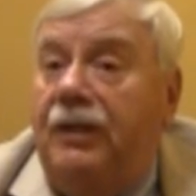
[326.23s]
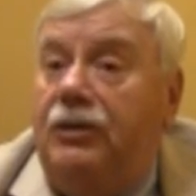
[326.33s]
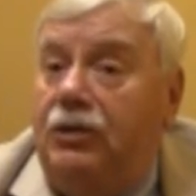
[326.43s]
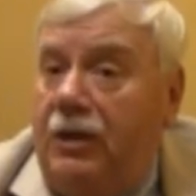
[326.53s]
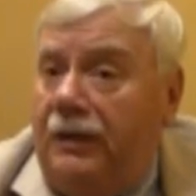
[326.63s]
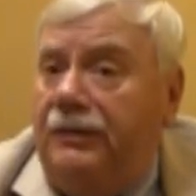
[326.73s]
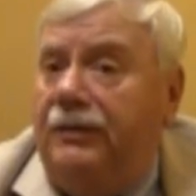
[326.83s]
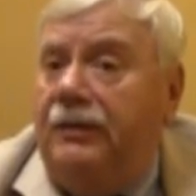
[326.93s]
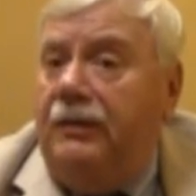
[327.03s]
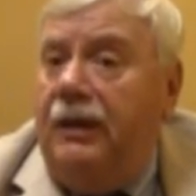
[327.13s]

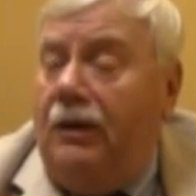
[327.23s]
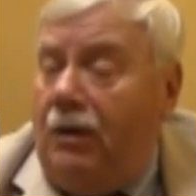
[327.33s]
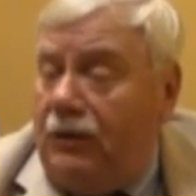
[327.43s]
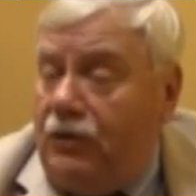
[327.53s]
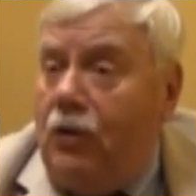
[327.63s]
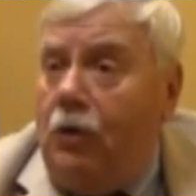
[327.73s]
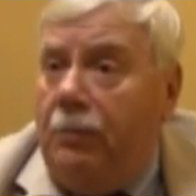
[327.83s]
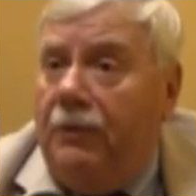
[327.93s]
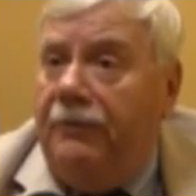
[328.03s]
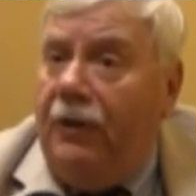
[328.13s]
just in
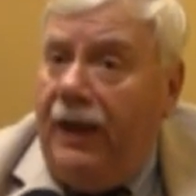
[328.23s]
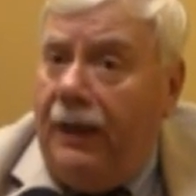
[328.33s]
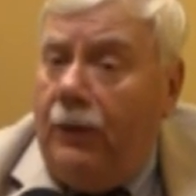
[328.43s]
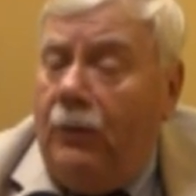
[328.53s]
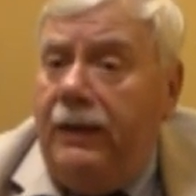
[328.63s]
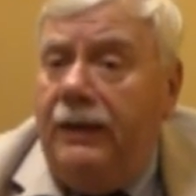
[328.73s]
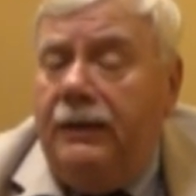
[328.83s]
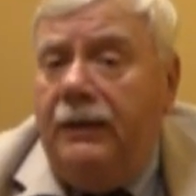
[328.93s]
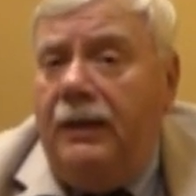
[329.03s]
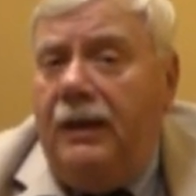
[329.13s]
October for Halloween.
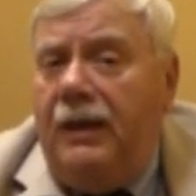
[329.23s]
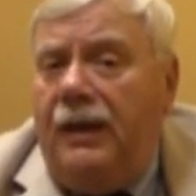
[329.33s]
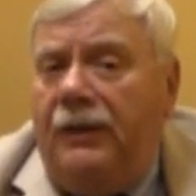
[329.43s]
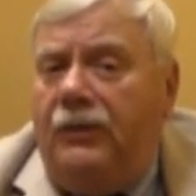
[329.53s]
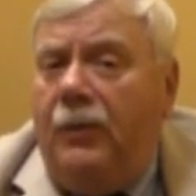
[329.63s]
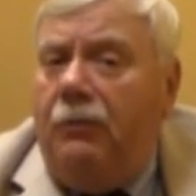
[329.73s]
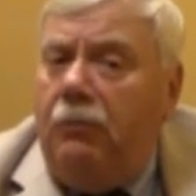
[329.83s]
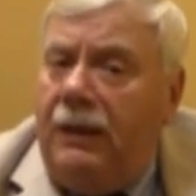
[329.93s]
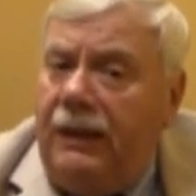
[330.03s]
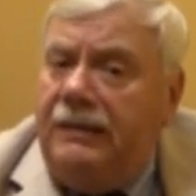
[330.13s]
So it
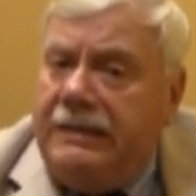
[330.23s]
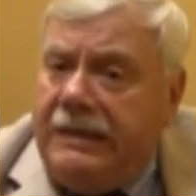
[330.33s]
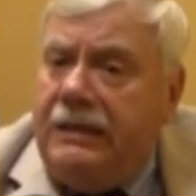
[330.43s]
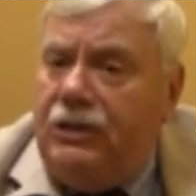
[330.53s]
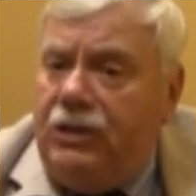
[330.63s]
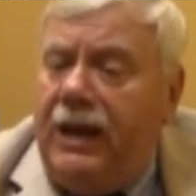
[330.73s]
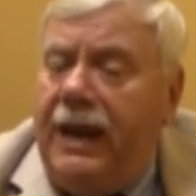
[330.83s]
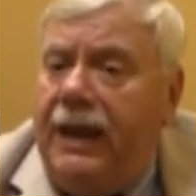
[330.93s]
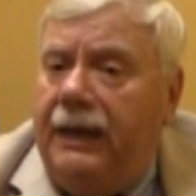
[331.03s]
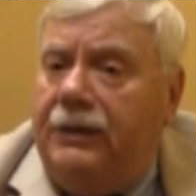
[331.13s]
really did
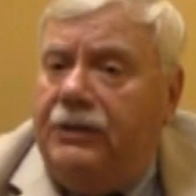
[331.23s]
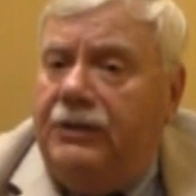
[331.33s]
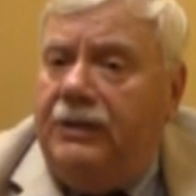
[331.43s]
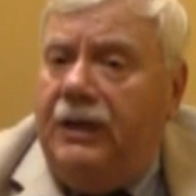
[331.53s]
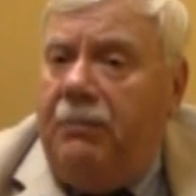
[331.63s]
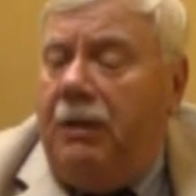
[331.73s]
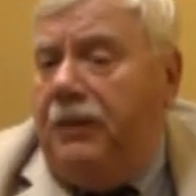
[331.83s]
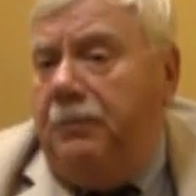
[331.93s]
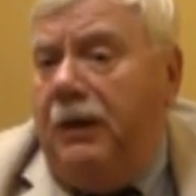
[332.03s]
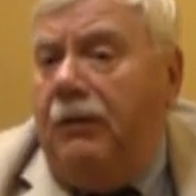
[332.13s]
change. And by
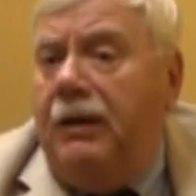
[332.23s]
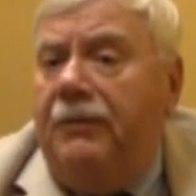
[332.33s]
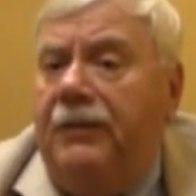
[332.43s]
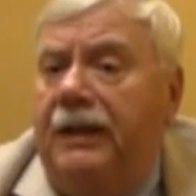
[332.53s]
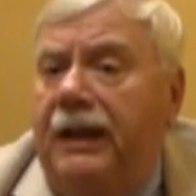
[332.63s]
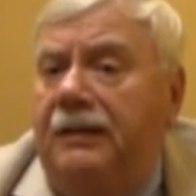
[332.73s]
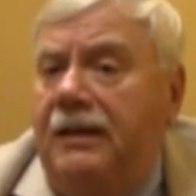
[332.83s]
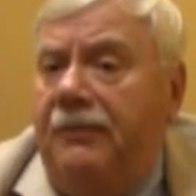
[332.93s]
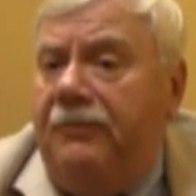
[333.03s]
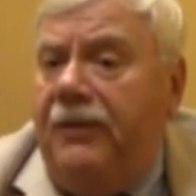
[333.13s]
the period of the
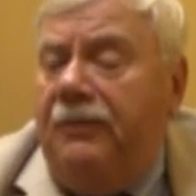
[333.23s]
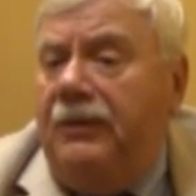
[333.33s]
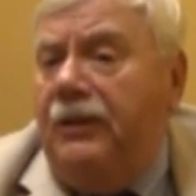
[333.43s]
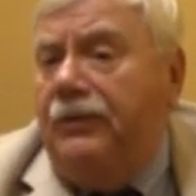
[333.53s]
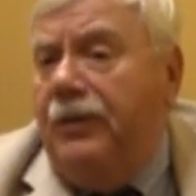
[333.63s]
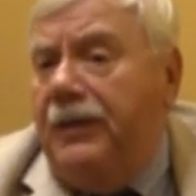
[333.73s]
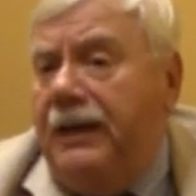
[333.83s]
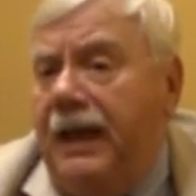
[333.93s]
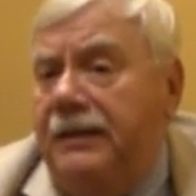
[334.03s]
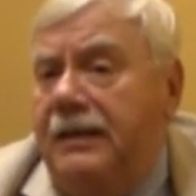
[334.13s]
1950s to the
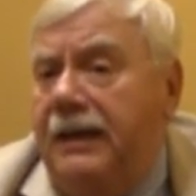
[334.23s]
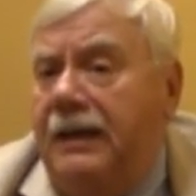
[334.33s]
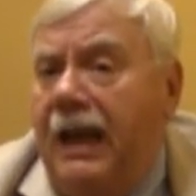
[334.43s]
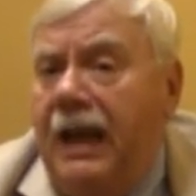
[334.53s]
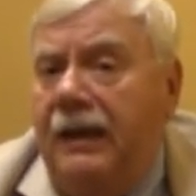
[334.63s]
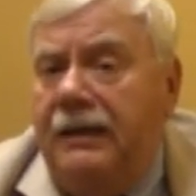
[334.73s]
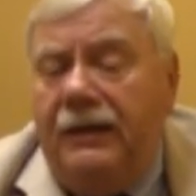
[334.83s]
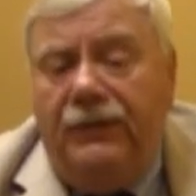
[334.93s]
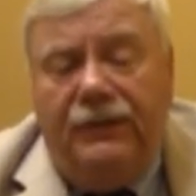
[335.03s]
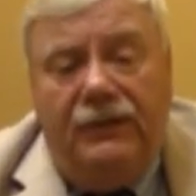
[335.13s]

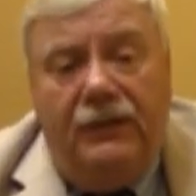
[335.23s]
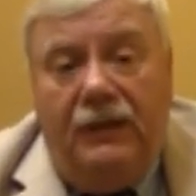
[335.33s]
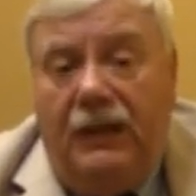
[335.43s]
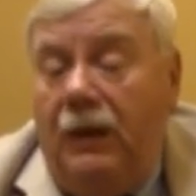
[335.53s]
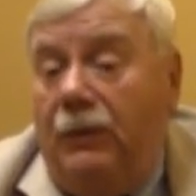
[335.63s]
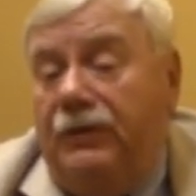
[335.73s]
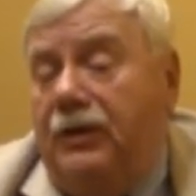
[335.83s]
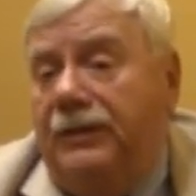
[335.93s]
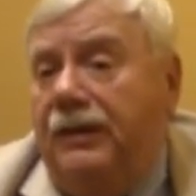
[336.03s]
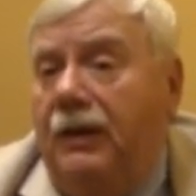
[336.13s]
1990s, it was
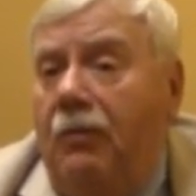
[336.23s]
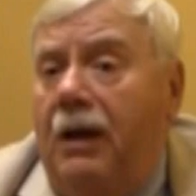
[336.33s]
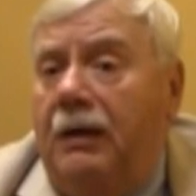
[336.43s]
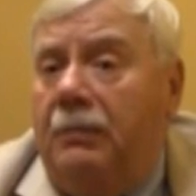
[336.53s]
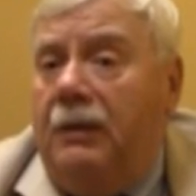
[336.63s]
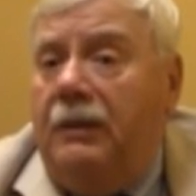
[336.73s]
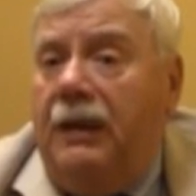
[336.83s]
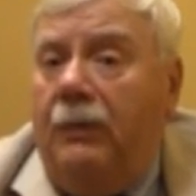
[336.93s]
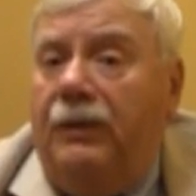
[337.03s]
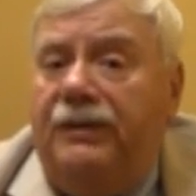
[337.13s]
just incredible.
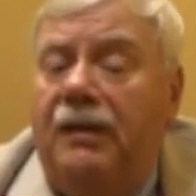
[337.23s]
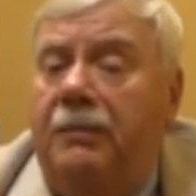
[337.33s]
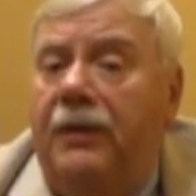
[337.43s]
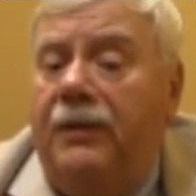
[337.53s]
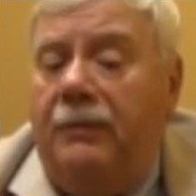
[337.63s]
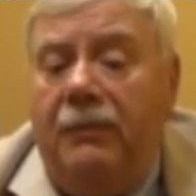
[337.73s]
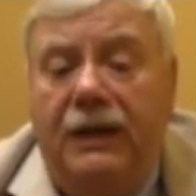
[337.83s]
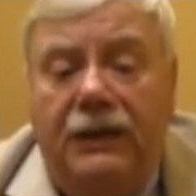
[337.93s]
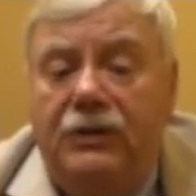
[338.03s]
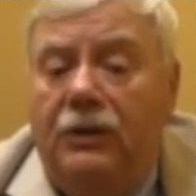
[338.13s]
It was something that
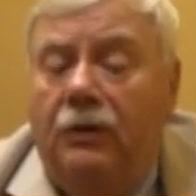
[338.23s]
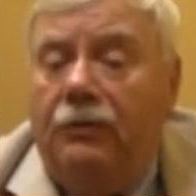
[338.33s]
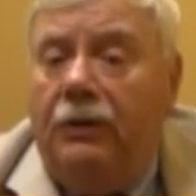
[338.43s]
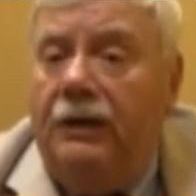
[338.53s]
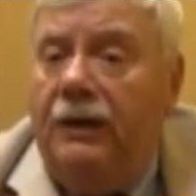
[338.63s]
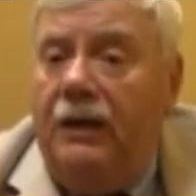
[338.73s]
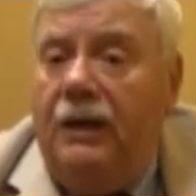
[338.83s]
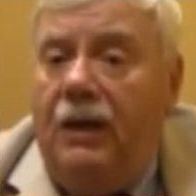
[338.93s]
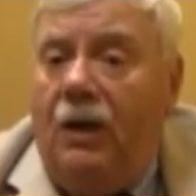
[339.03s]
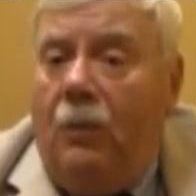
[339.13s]
many children
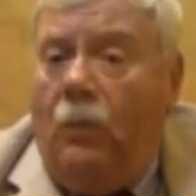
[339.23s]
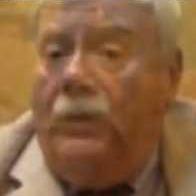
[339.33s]
would